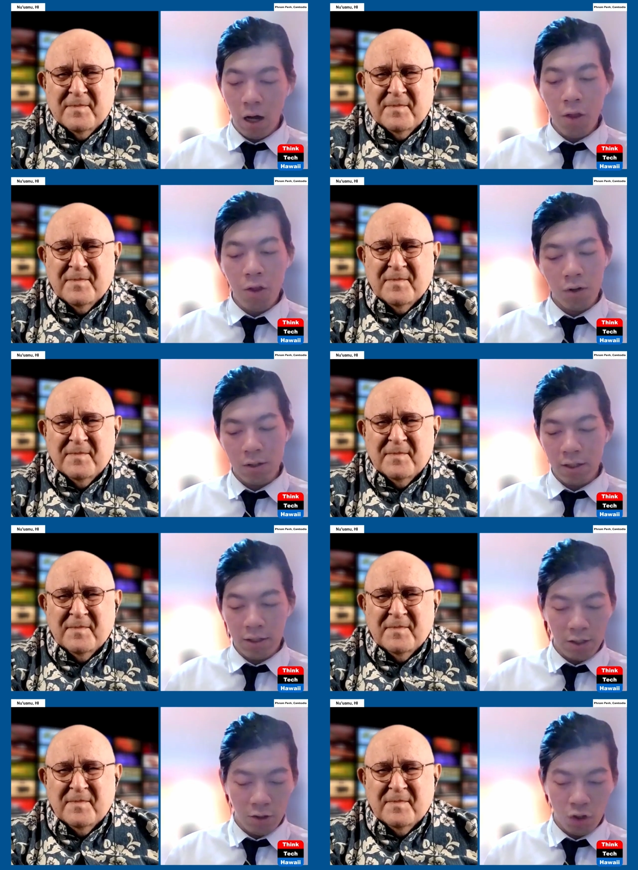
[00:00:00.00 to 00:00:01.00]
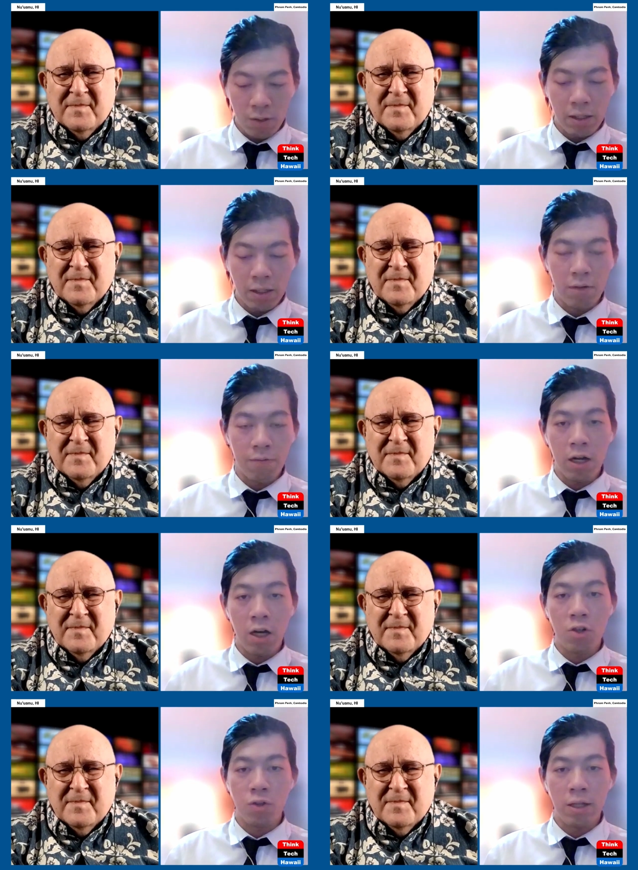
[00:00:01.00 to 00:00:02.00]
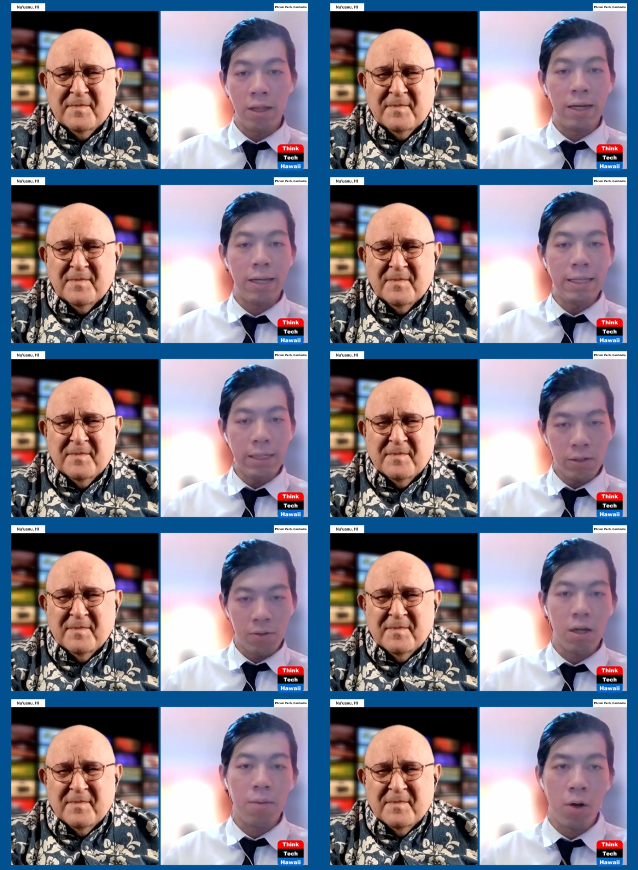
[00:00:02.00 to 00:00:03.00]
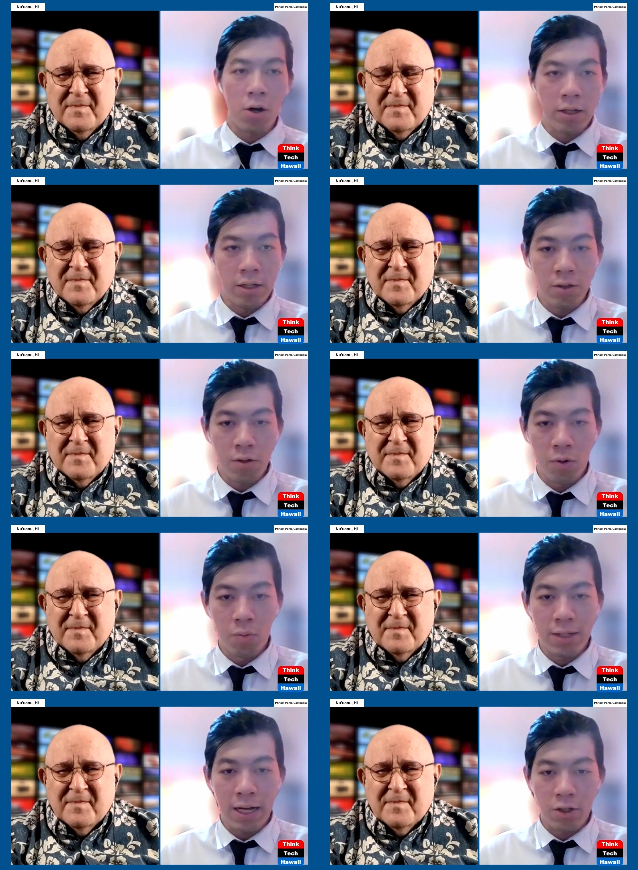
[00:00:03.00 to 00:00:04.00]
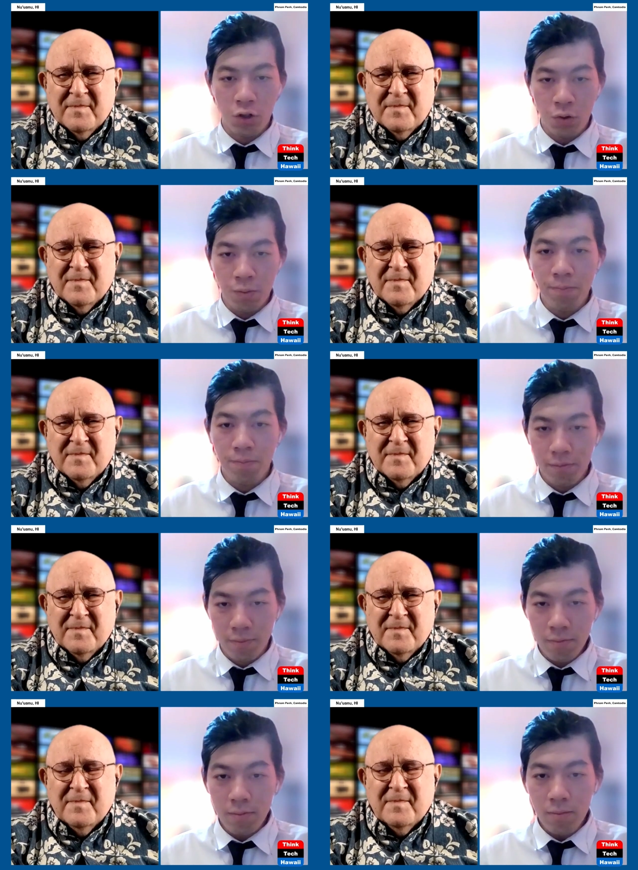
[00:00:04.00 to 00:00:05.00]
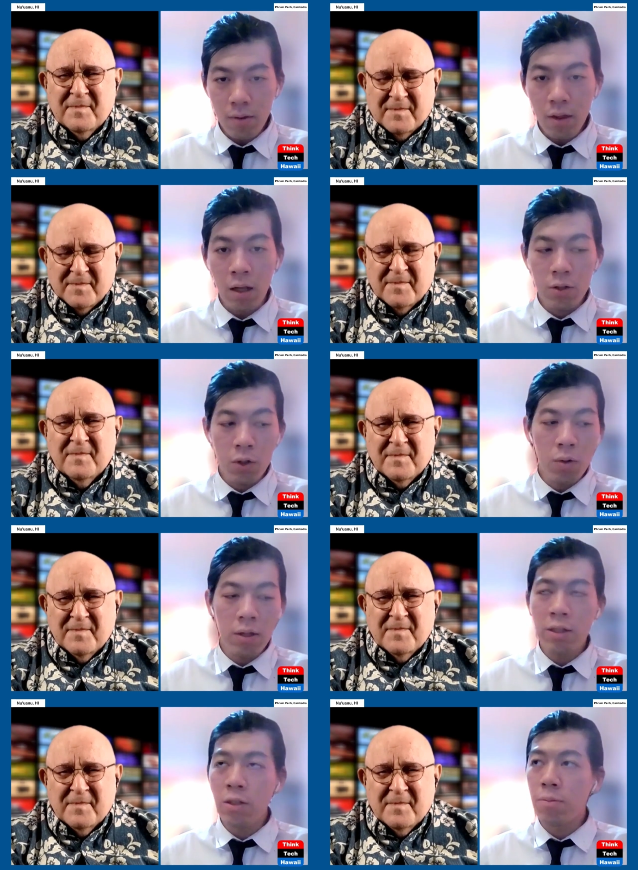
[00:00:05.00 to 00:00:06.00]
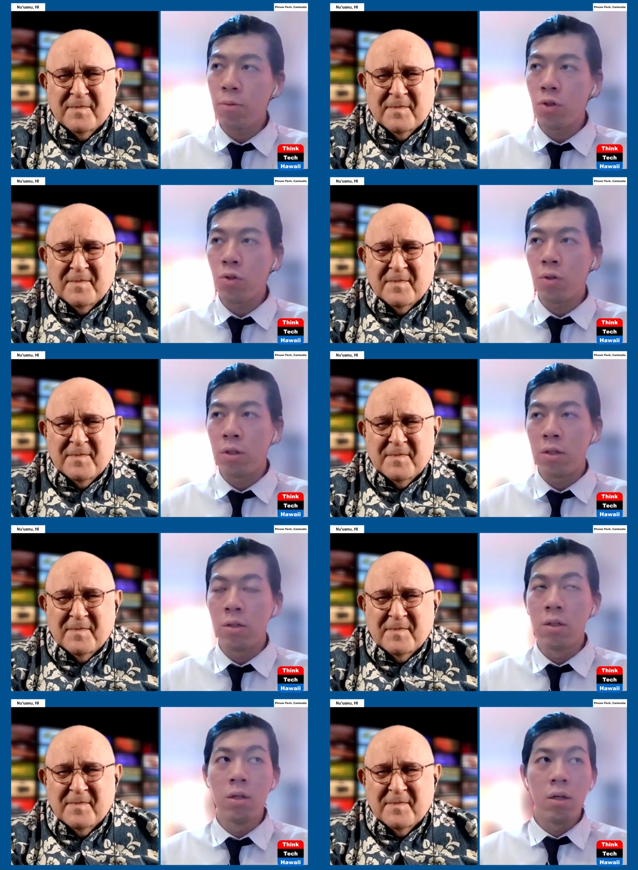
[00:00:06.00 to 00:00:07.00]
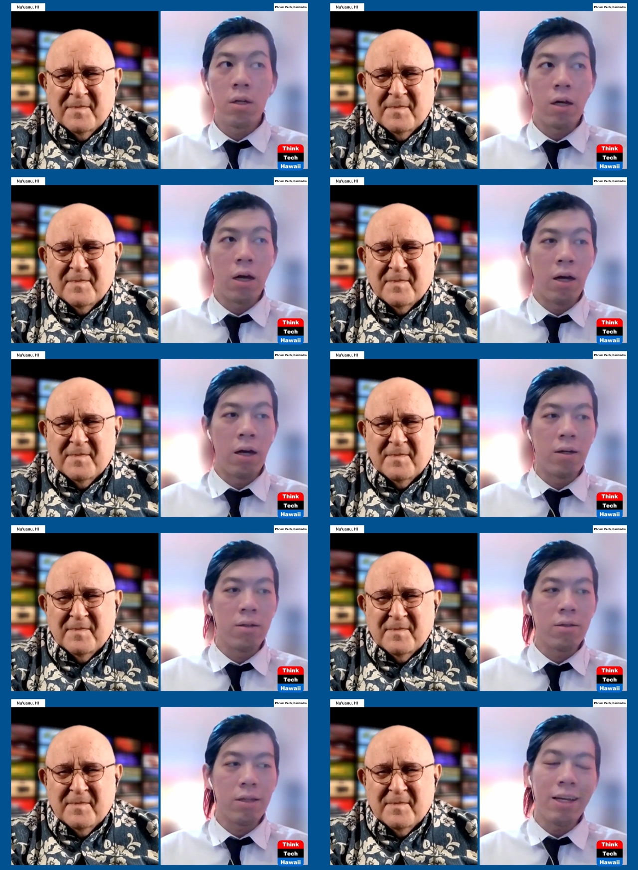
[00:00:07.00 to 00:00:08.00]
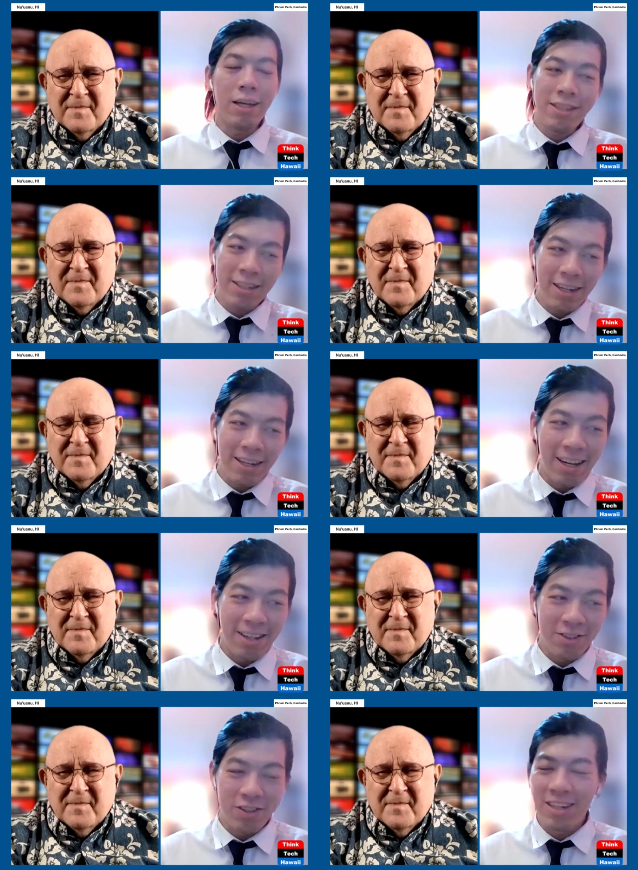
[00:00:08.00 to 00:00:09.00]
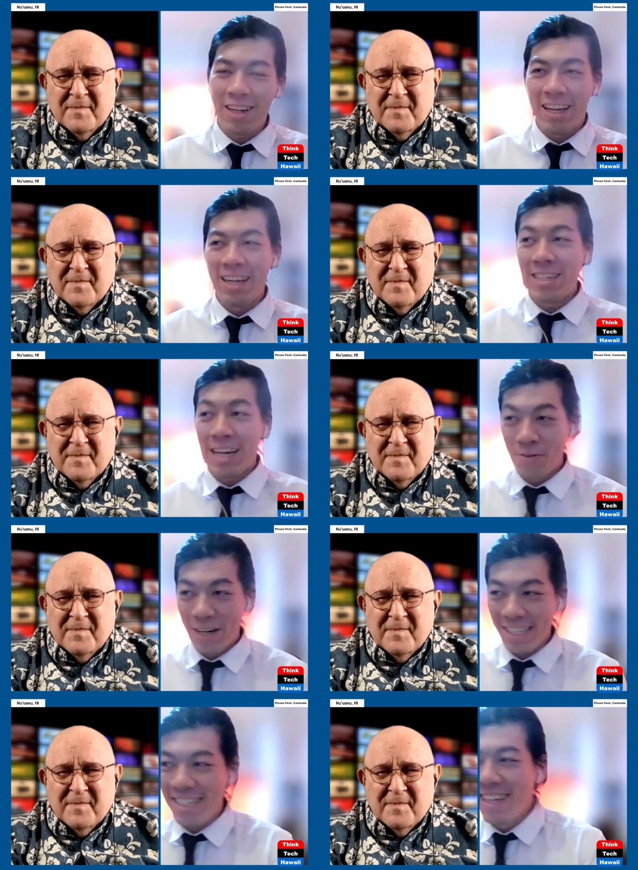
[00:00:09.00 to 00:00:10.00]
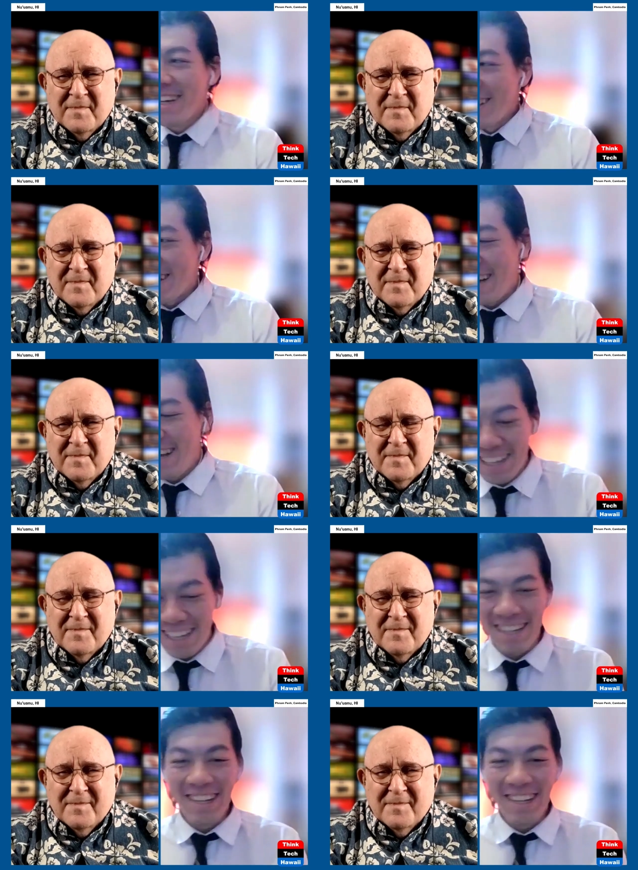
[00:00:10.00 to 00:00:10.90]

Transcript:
Speaker 1: other citizenship is of a country that is a party to the Rome Statute. So this is similar to the, uh, it, it's an analogy, it's not a direct uh-huh.